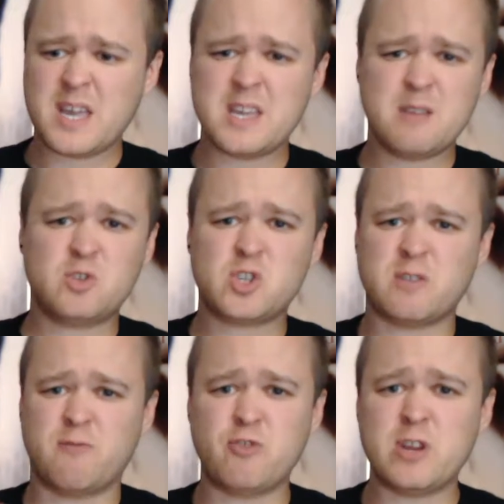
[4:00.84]
it was
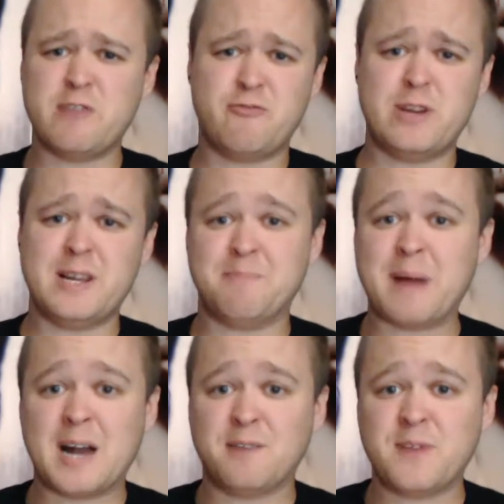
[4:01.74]
just a really, really
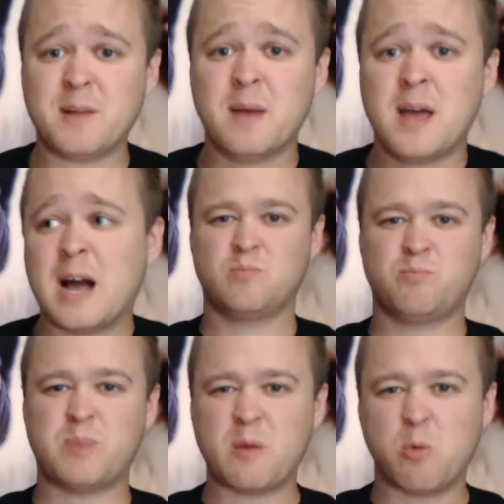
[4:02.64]
bad film.
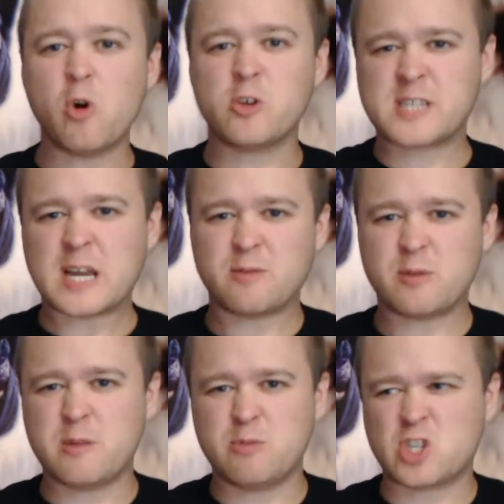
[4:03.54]
But there was
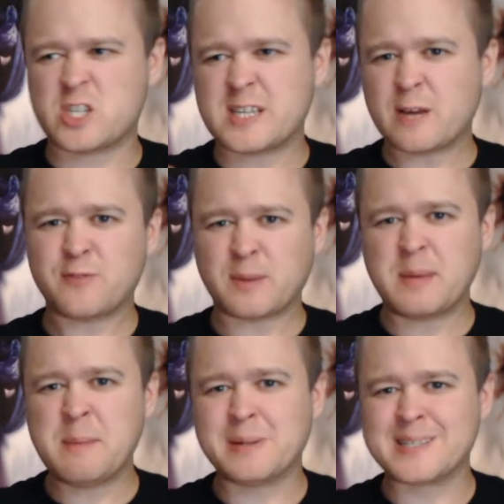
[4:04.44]
just stuff that
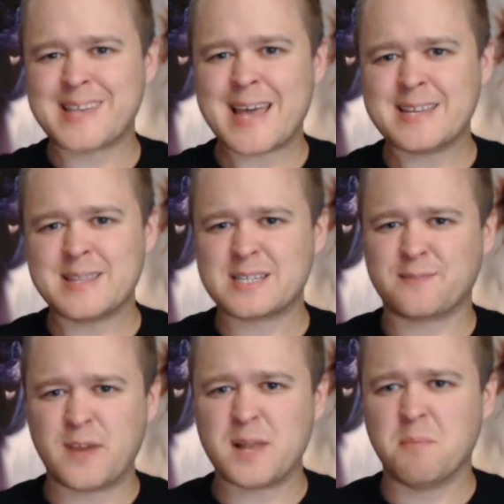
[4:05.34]
people said in this
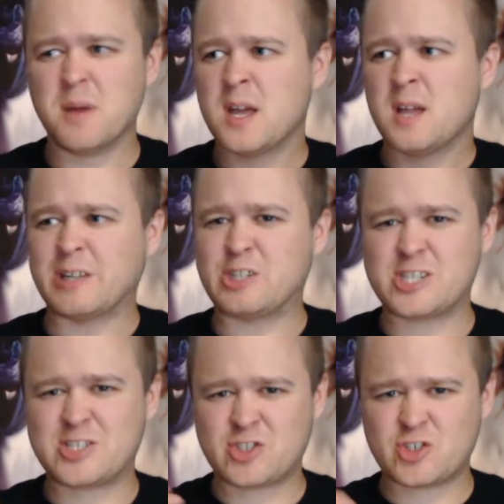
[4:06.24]
film that
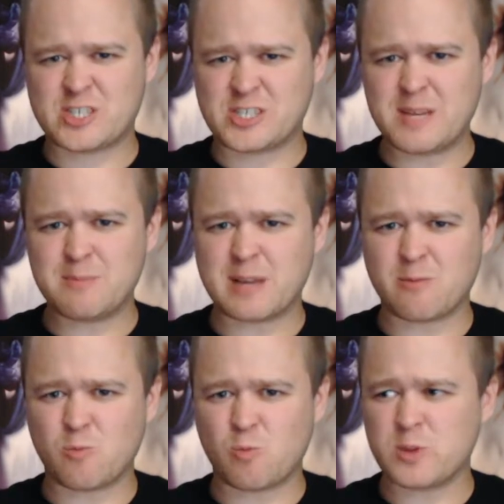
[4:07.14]
just seemed like,
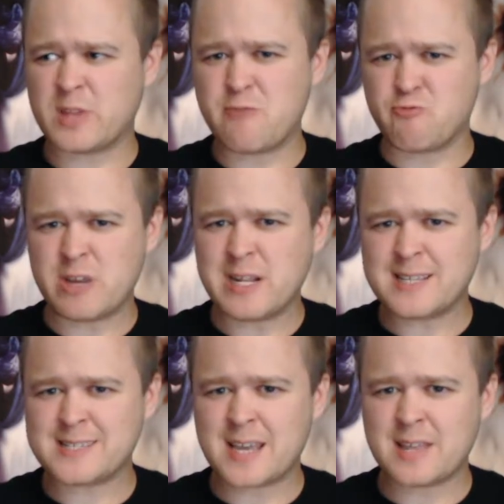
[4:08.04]
would they really
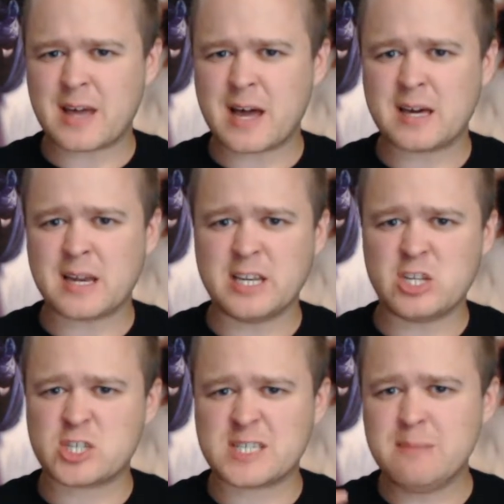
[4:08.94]
say that? And it
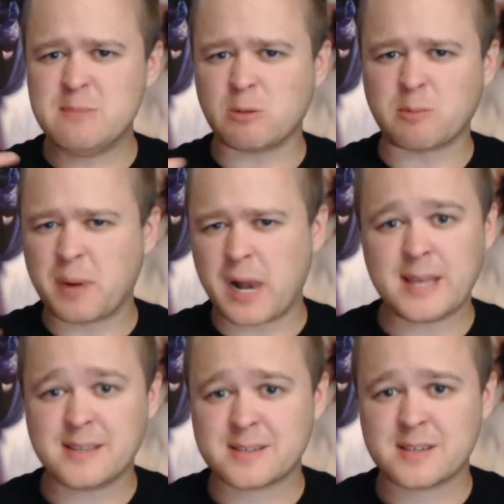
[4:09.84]
just seemed out of
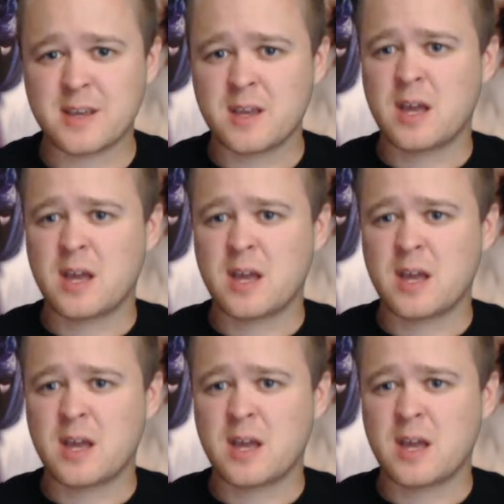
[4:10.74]
place.